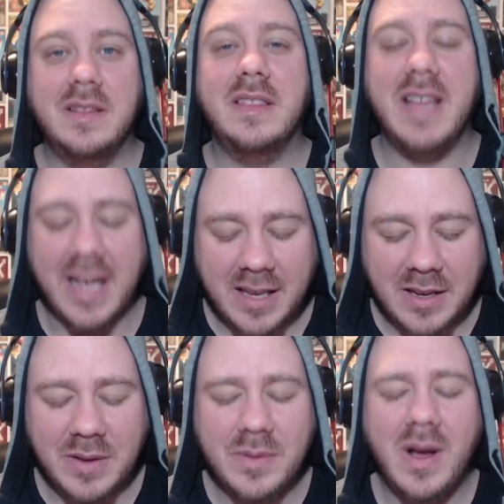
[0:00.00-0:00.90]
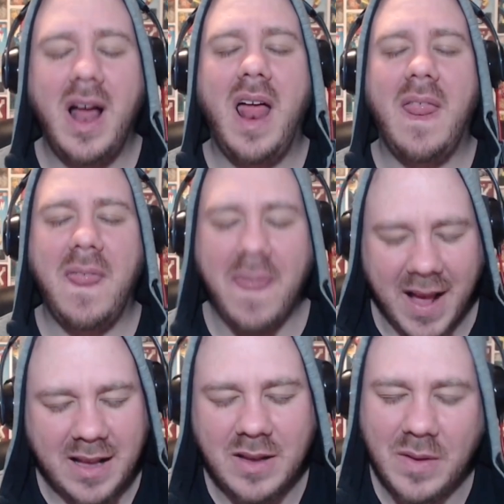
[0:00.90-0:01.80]
Thank you,
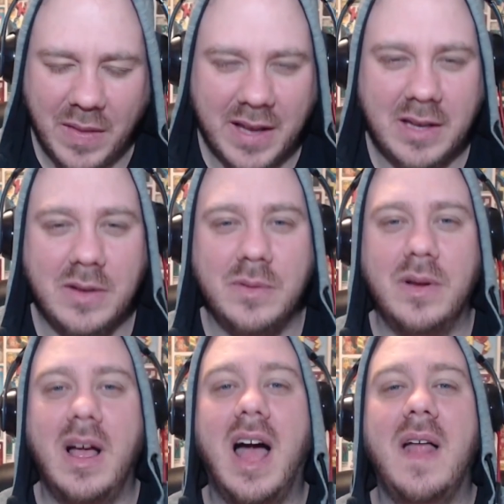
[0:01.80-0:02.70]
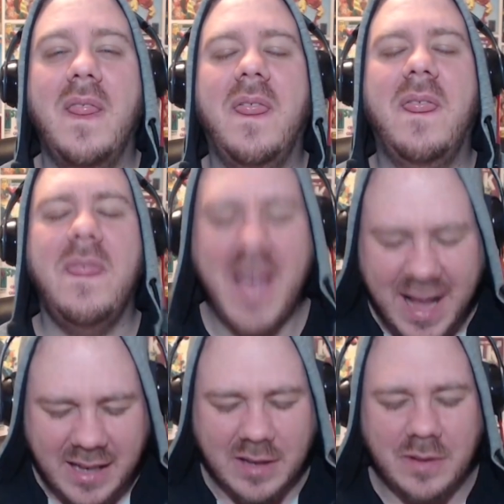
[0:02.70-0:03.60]
thank you, thank you, and
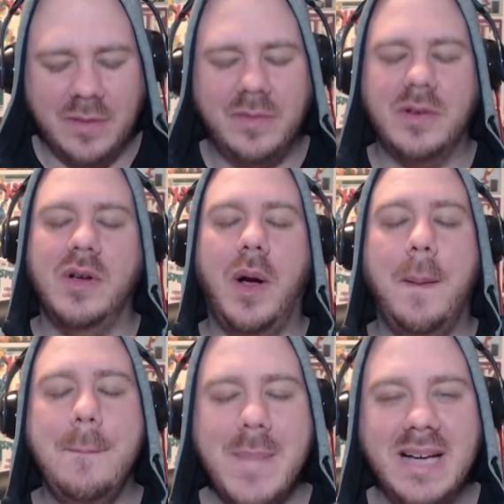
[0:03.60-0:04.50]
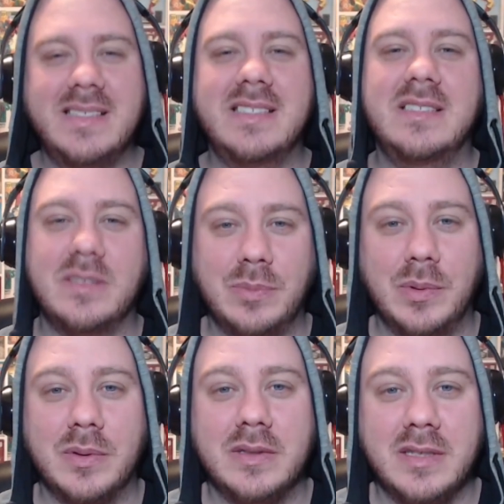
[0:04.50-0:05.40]
thank you for your amazing
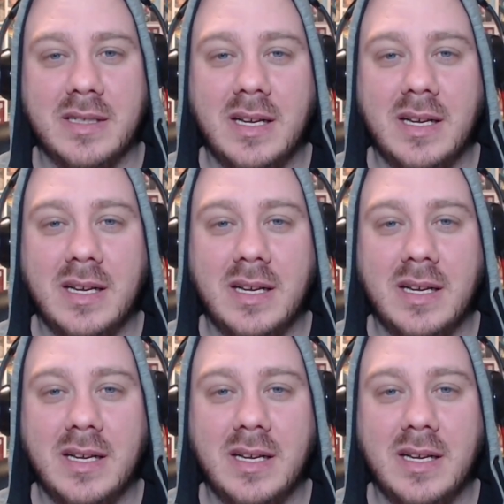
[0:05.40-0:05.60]
support.